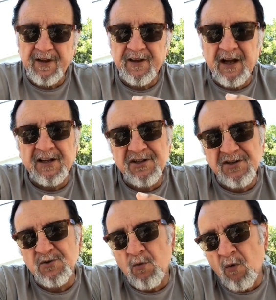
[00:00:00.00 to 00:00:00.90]
not
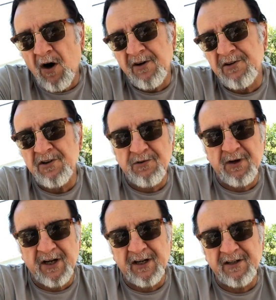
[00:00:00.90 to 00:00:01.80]
just water to
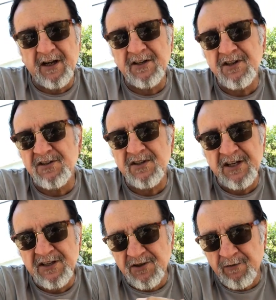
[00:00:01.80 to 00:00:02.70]
drink, not just
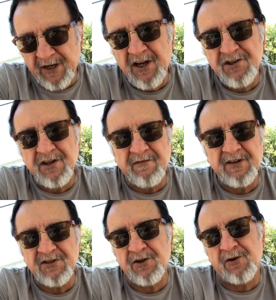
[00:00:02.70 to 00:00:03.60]
his creation of
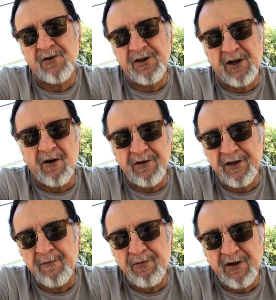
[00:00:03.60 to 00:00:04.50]
this earth and all that
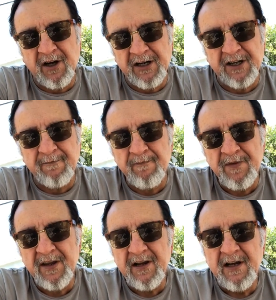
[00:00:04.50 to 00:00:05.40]
he put on it,
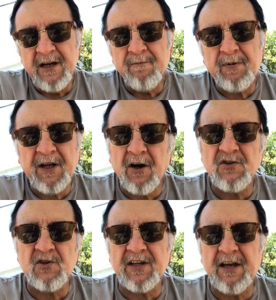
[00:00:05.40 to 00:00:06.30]
but he
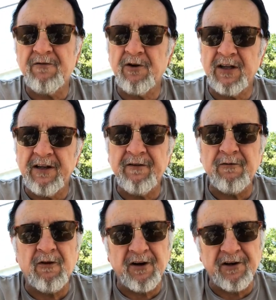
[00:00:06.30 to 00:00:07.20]
also gave you a
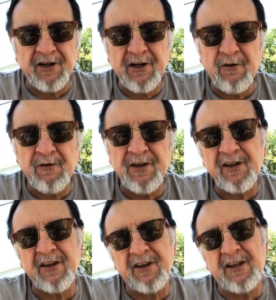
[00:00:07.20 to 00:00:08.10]
living water. You know, when
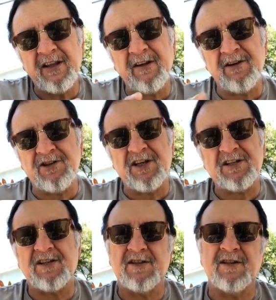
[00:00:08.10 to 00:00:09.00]

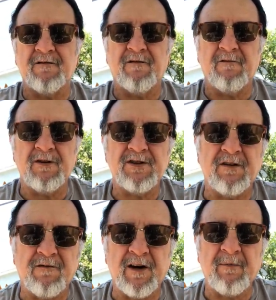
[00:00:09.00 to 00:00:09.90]
Jesus was
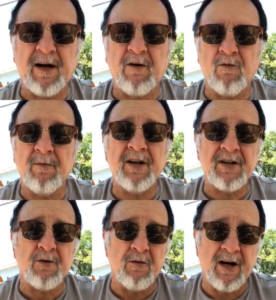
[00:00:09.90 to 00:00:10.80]
confronted by a woman
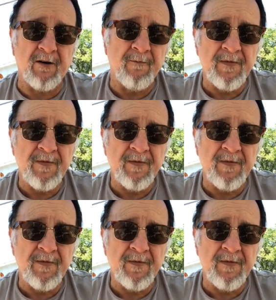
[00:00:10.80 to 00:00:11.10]
at the well,